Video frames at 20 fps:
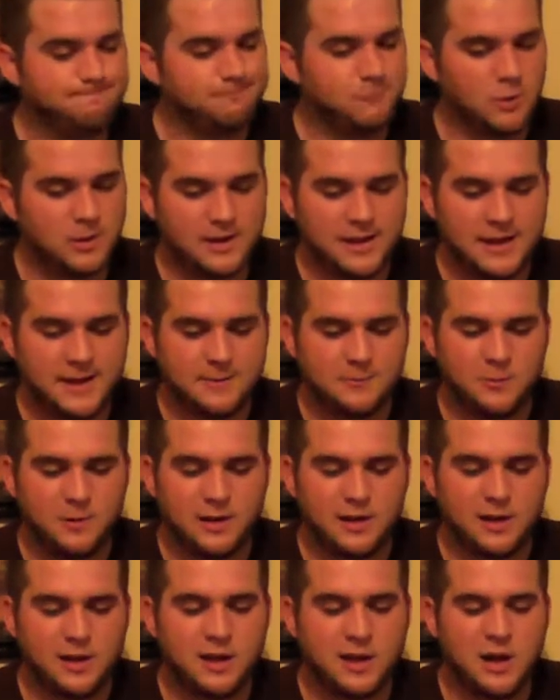We're
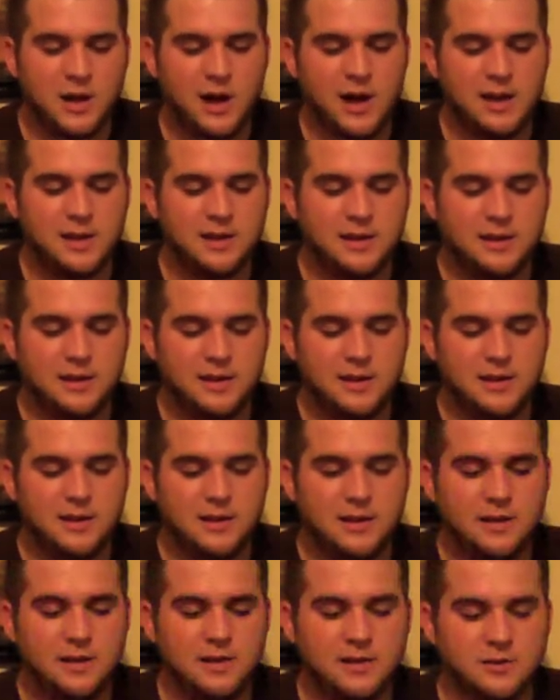gonna cut
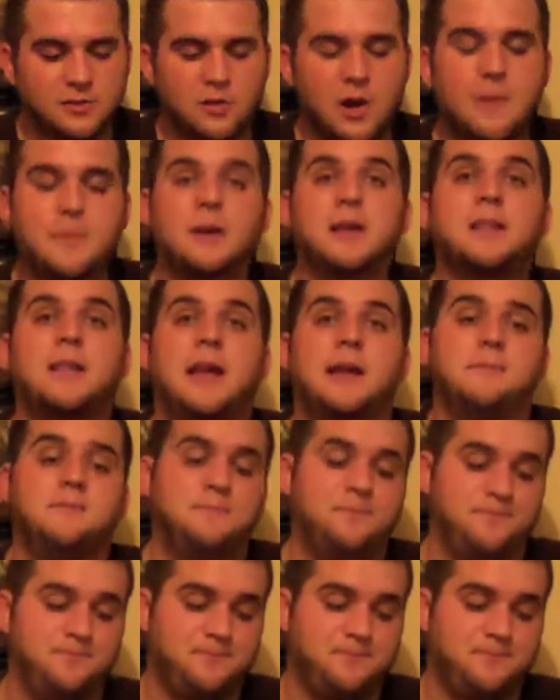Leron McClain.